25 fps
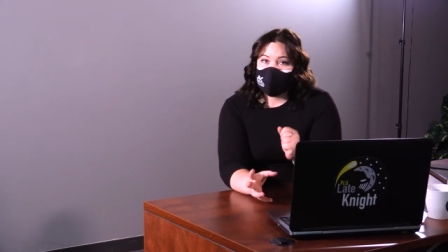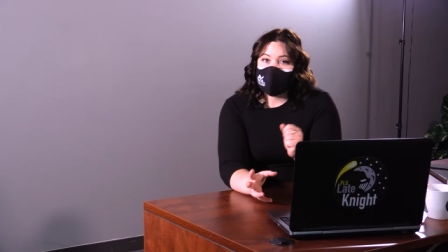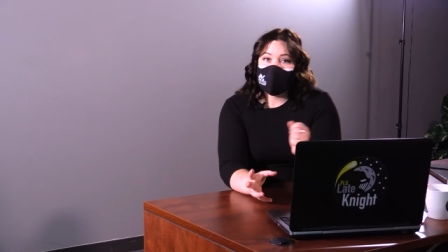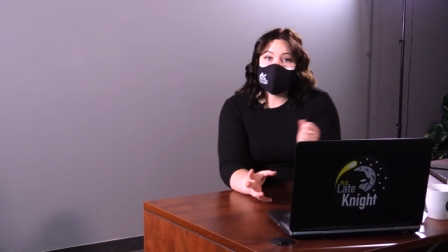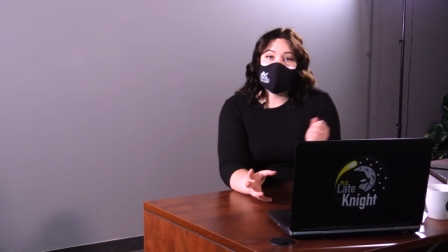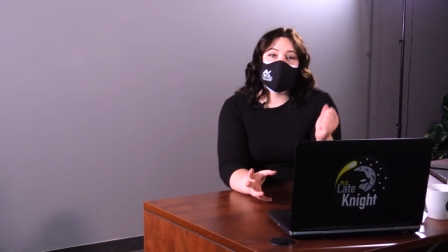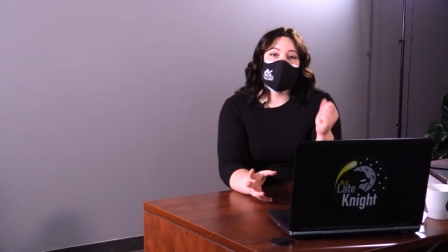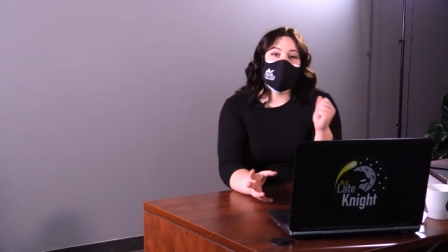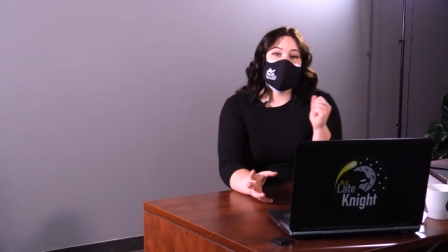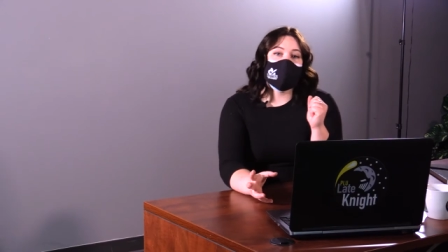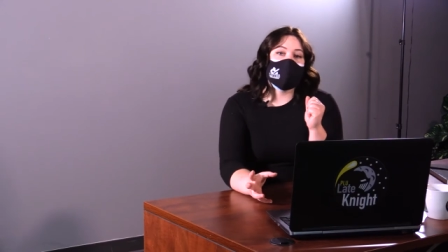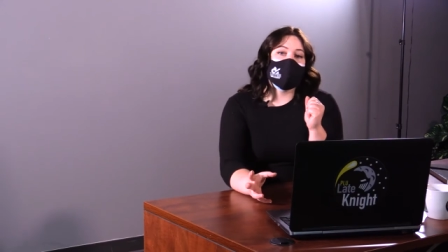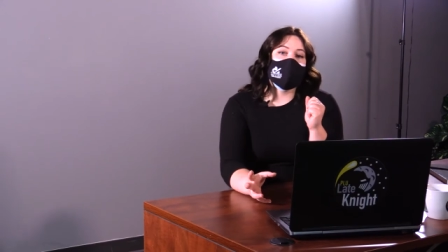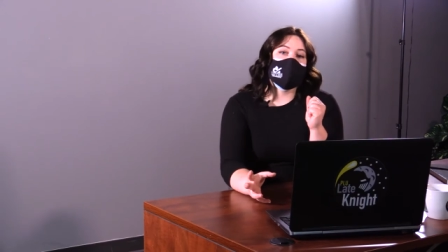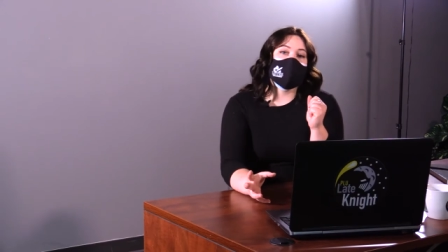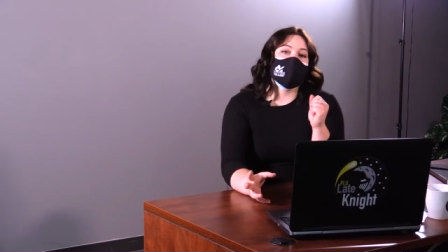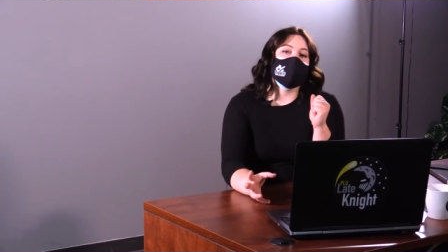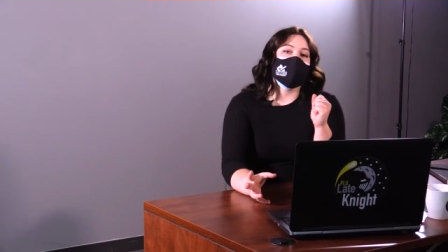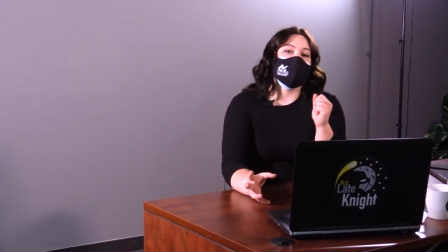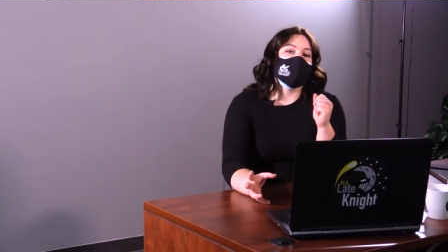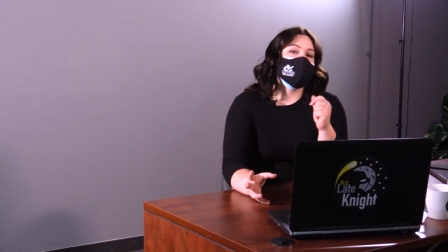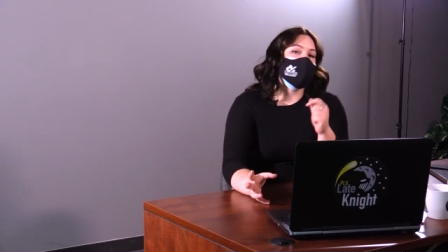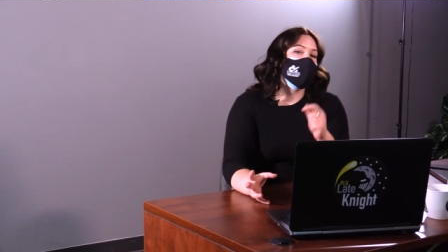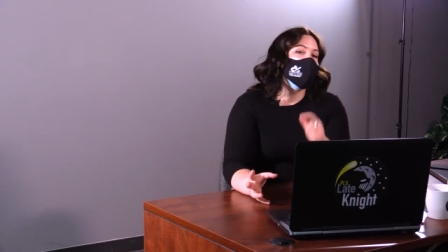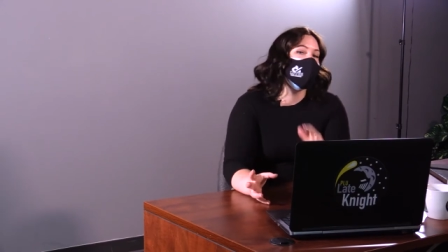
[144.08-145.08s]
Moving
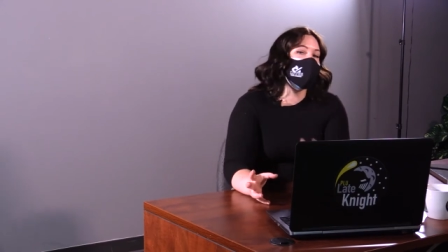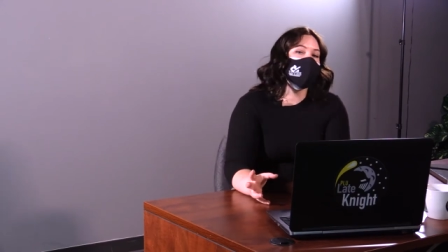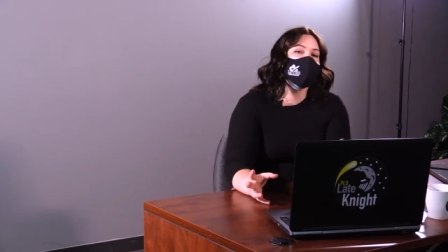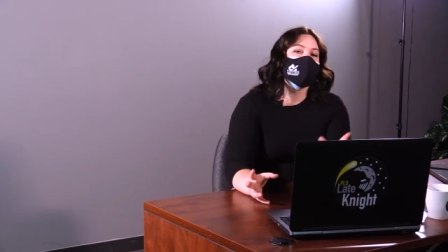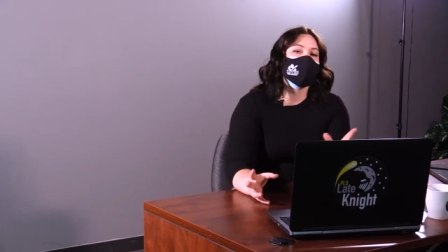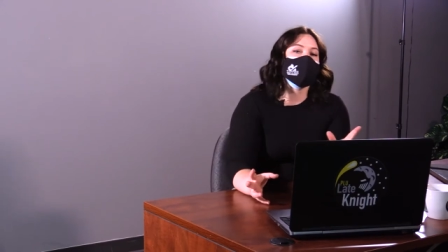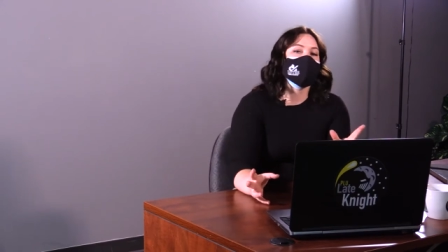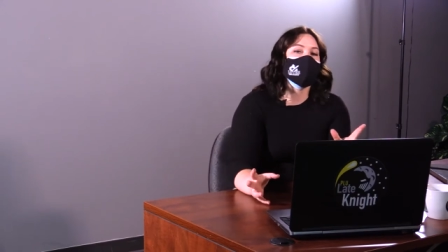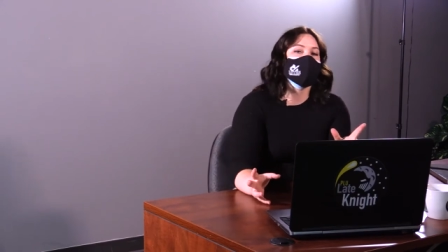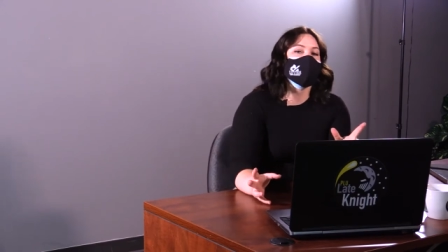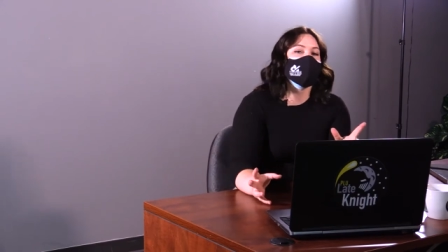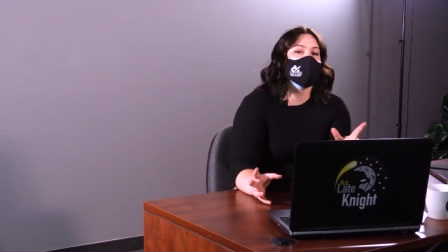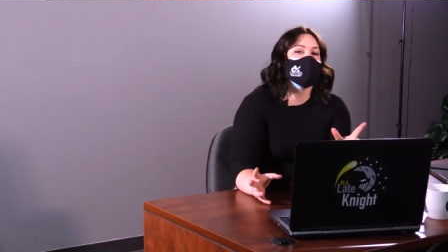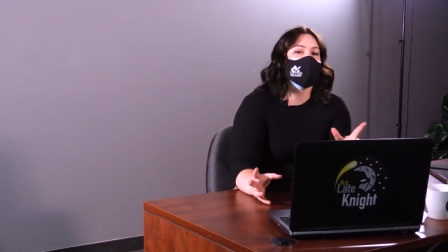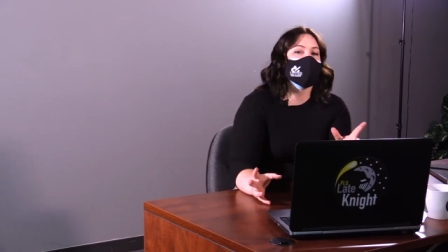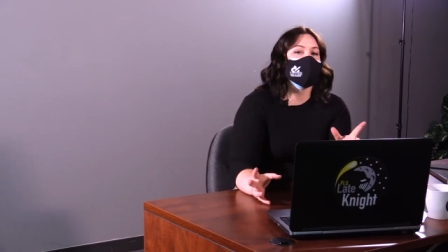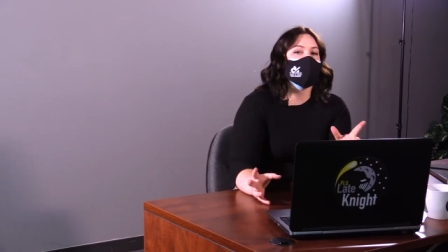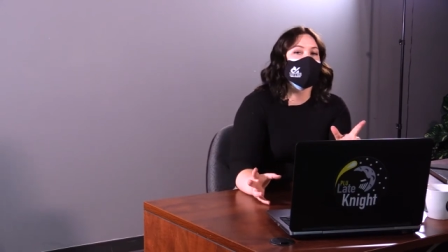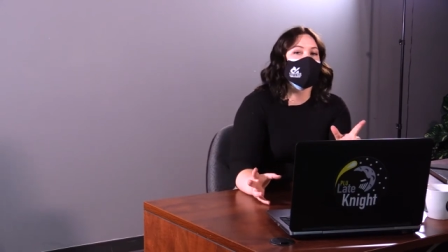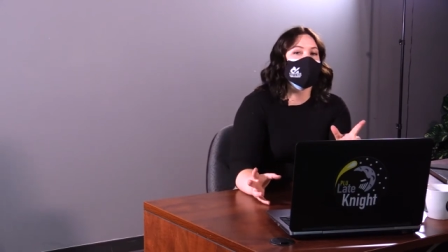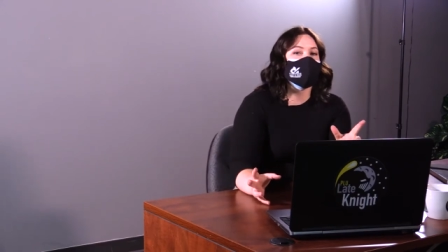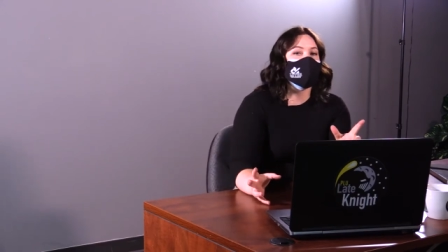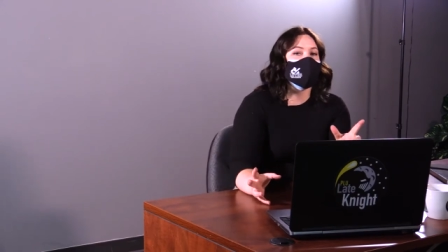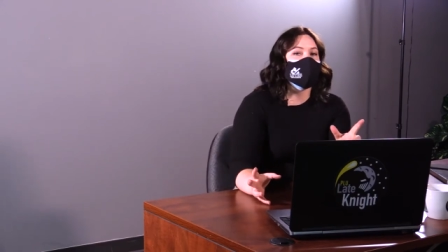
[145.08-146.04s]
on, you can't really talk about